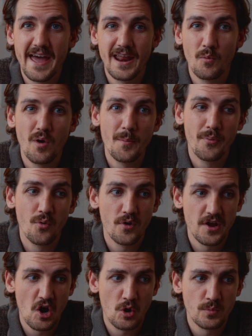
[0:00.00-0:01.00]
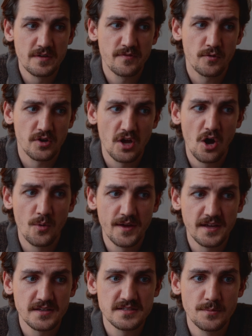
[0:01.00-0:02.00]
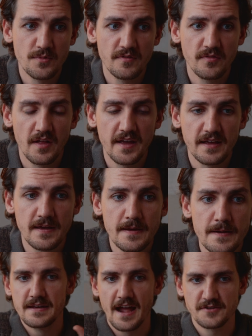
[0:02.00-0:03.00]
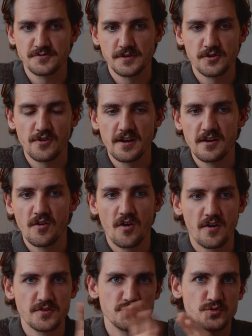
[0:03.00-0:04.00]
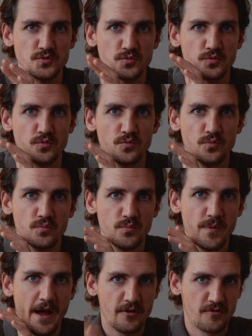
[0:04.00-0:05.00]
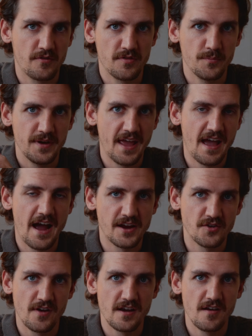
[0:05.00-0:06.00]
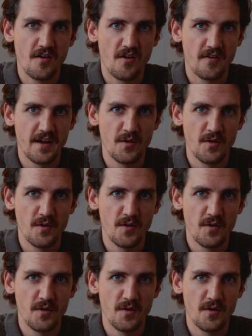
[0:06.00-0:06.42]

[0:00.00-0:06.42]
And at what point are we foregoing some of like naturally created art to algorithm and AI created art?